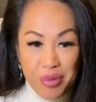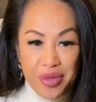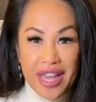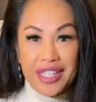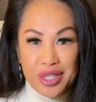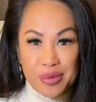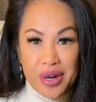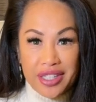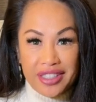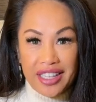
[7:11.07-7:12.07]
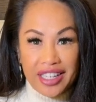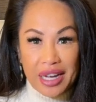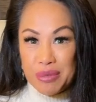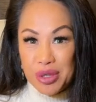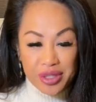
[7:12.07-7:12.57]
Thanks to OneClick,
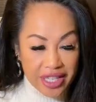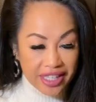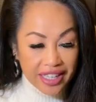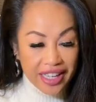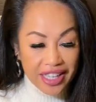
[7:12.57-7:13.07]
I'm using